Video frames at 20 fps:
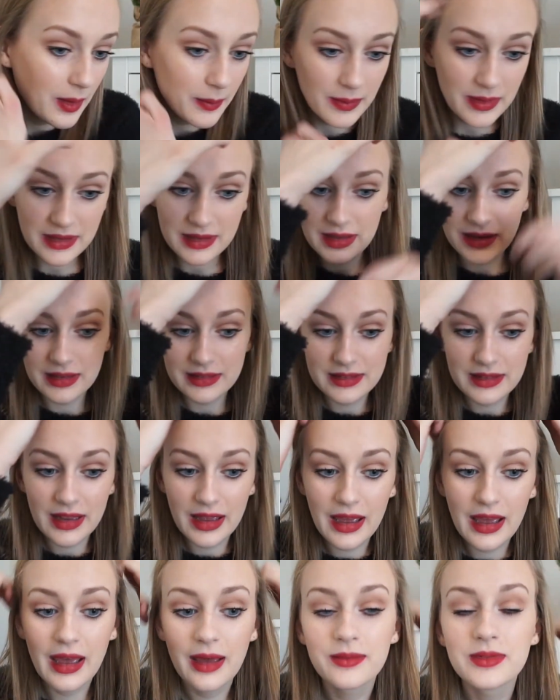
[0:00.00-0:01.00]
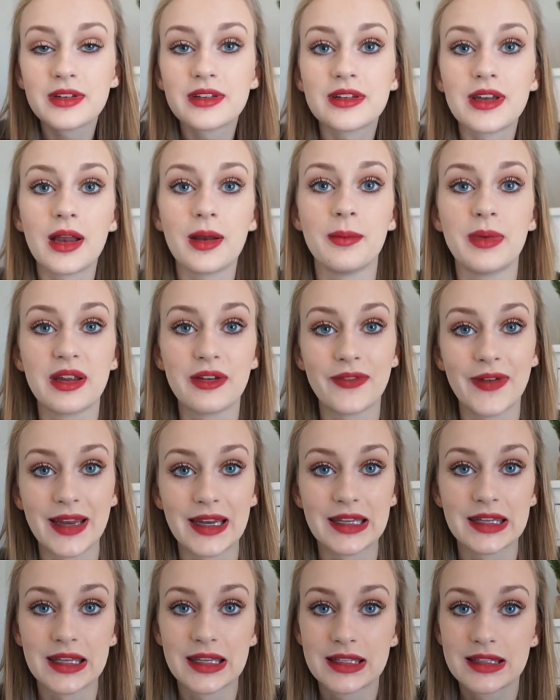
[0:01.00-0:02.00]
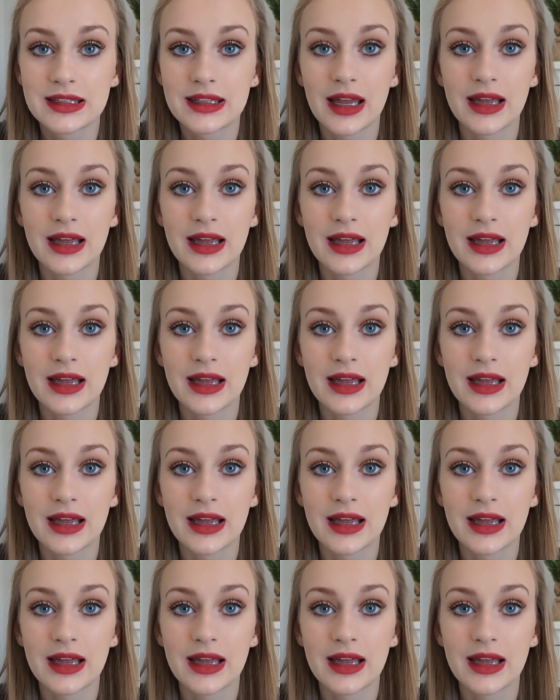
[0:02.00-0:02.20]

because I'm just not a big fan of this.